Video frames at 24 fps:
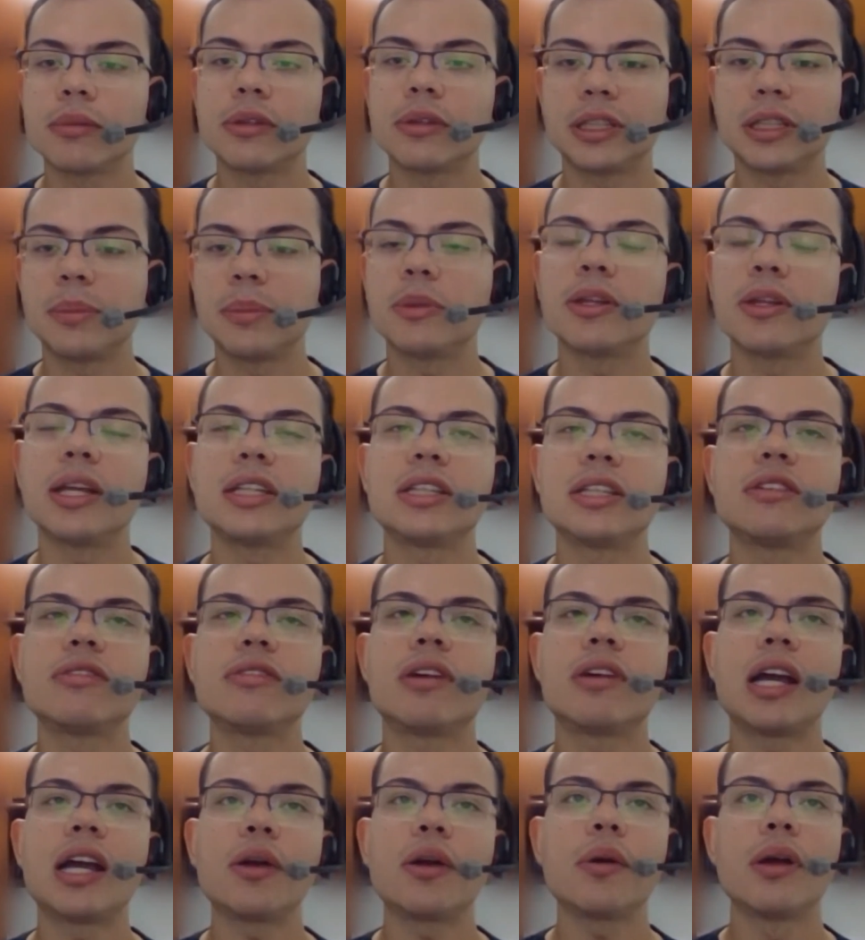a simulation
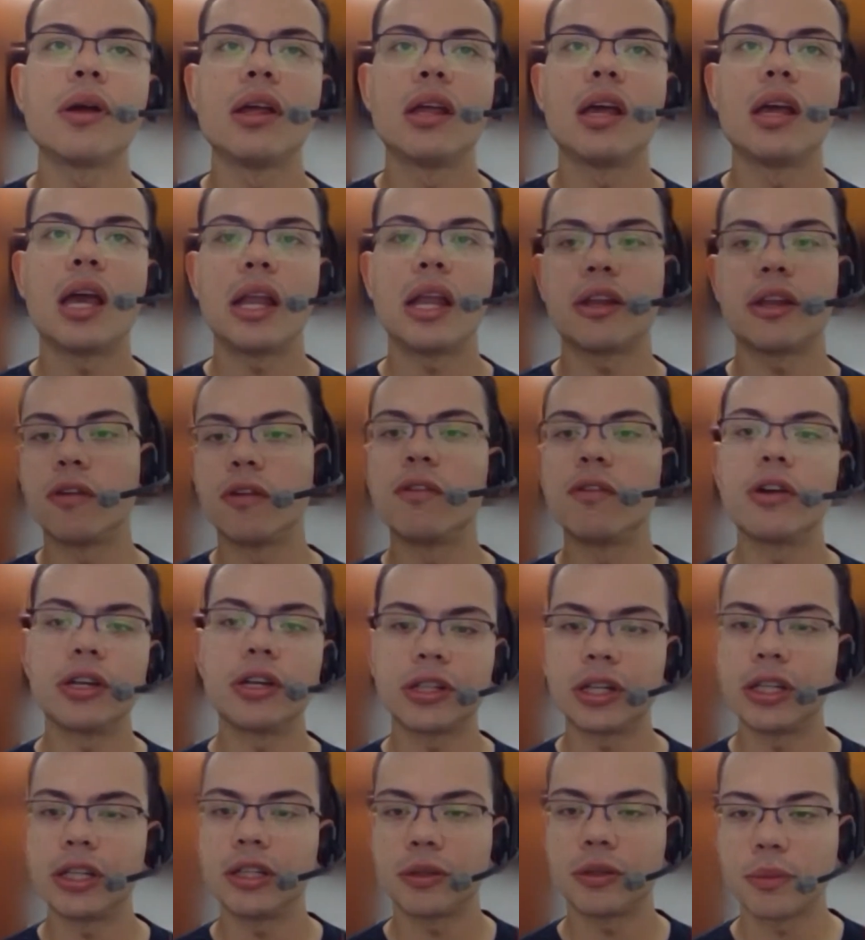file, and convert
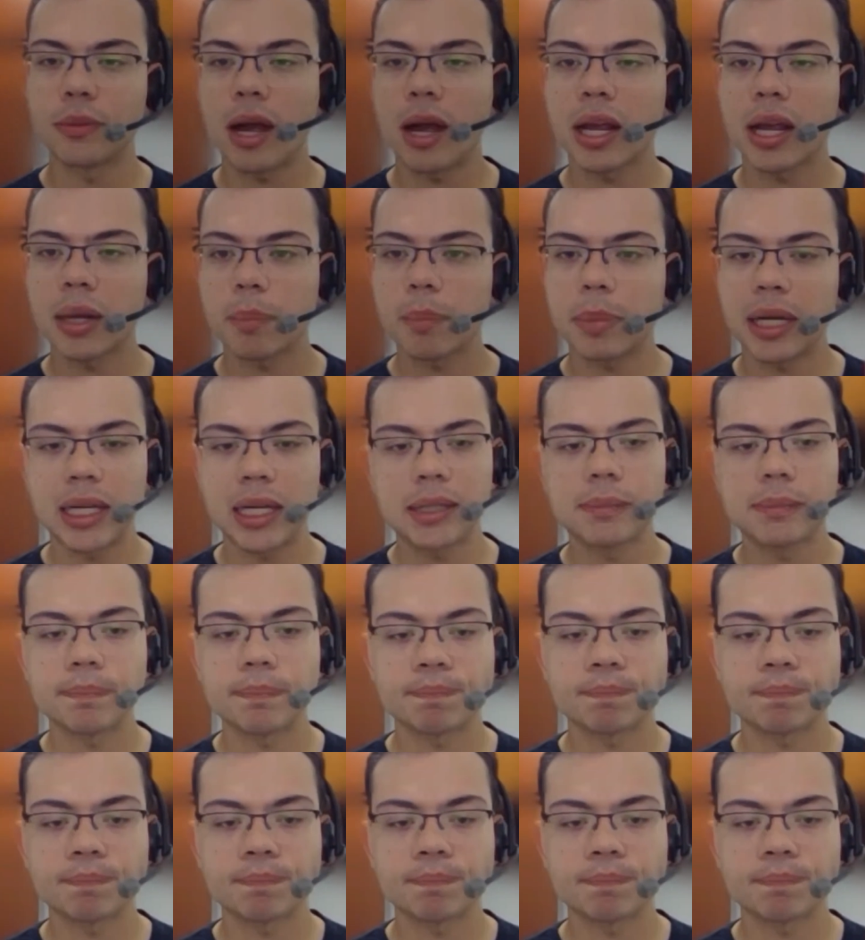it into RocketPy